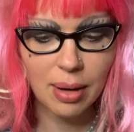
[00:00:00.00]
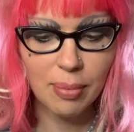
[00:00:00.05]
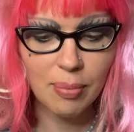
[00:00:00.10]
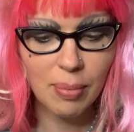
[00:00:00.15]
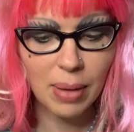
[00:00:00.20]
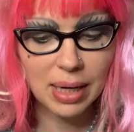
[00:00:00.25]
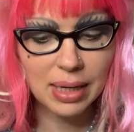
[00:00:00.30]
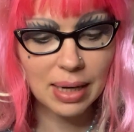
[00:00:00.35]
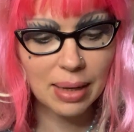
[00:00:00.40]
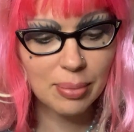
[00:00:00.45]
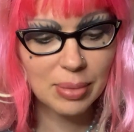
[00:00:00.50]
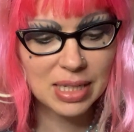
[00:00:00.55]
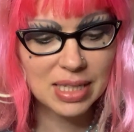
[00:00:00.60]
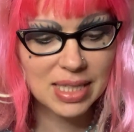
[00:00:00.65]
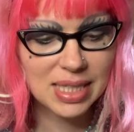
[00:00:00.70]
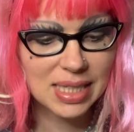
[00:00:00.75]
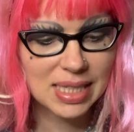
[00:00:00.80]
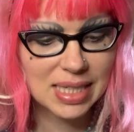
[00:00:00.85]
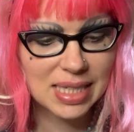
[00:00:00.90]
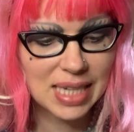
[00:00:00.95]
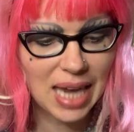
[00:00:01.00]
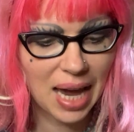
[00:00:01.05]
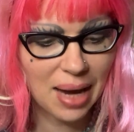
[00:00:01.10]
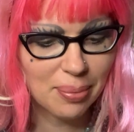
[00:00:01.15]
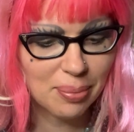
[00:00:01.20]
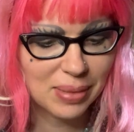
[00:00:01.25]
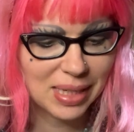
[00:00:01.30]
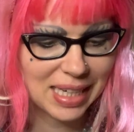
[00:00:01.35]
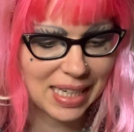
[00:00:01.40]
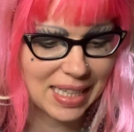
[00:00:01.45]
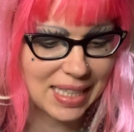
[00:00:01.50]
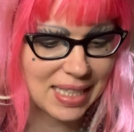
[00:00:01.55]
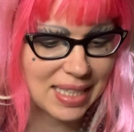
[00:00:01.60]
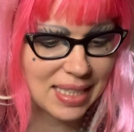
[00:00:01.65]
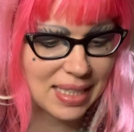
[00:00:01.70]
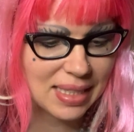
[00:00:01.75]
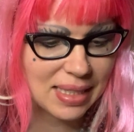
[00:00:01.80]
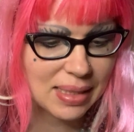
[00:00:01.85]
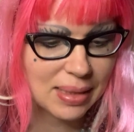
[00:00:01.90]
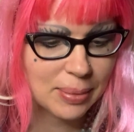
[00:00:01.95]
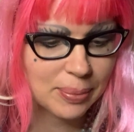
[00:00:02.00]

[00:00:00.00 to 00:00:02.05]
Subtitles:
My name is Tumnus."